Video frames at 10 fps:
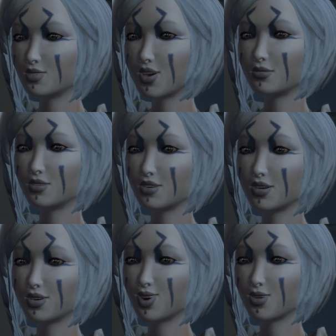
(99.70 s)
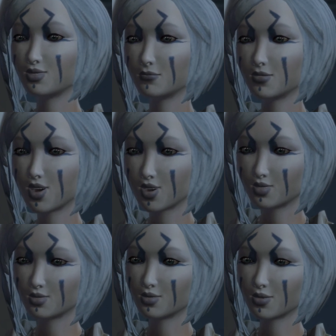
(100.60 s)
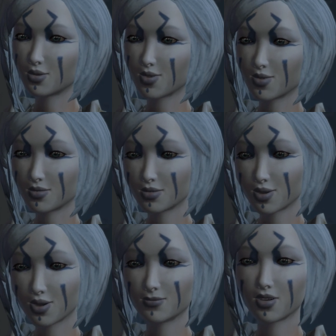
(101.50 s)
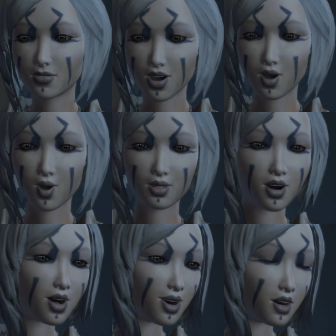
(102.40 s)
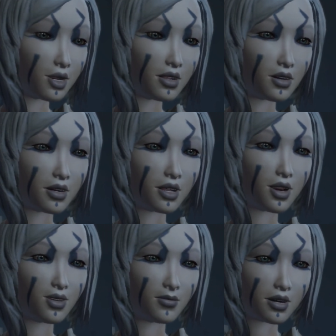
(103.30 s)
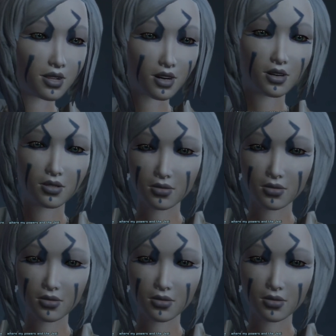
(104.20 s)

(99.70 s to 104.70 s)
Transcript: like Tython's a place where, where my powers and the Jedi teachings meet.